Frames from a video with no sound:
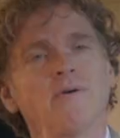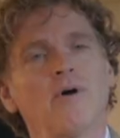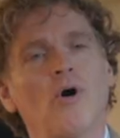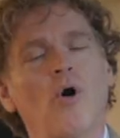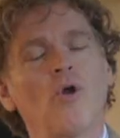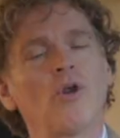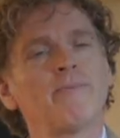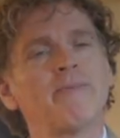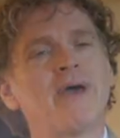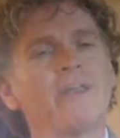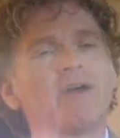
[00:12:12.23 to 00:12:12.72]

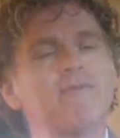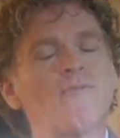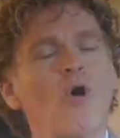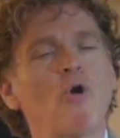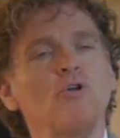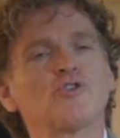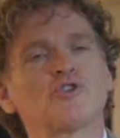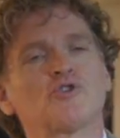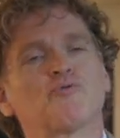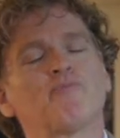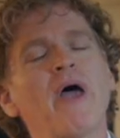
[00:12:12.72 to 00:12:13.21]
Holy men of
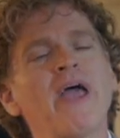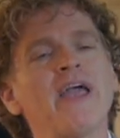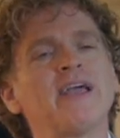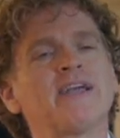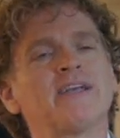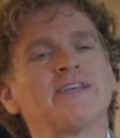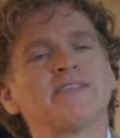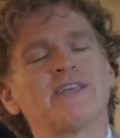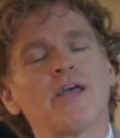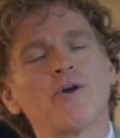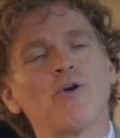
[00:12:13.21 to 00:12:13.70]
old
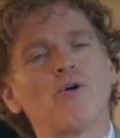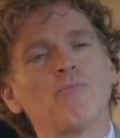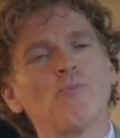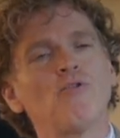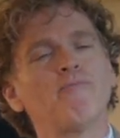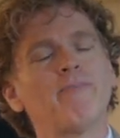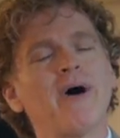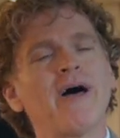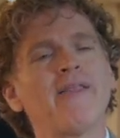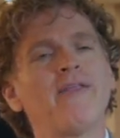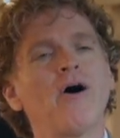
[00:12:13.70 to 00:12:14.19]
spake as they were
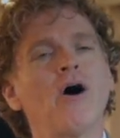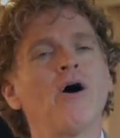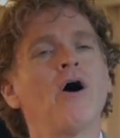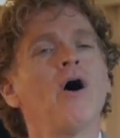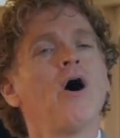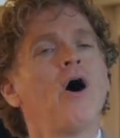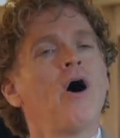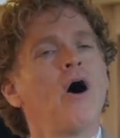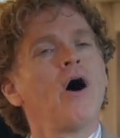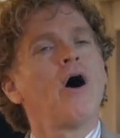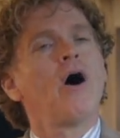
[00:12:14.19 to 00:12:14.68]
moved by the
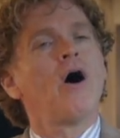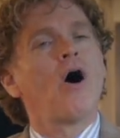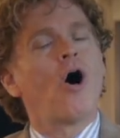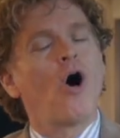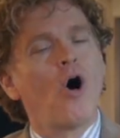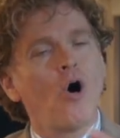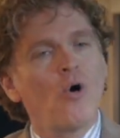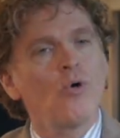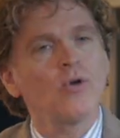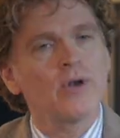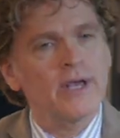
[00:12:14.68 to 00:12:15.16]

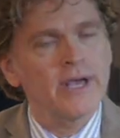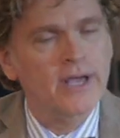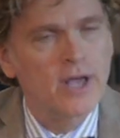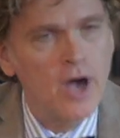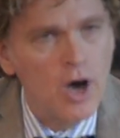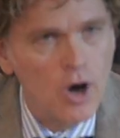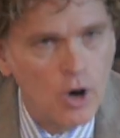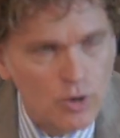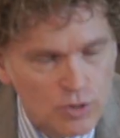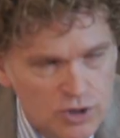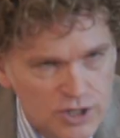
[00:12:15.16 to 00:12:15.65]
Holy
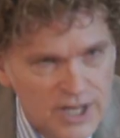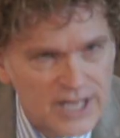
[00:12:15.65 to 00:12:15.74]
Ghost.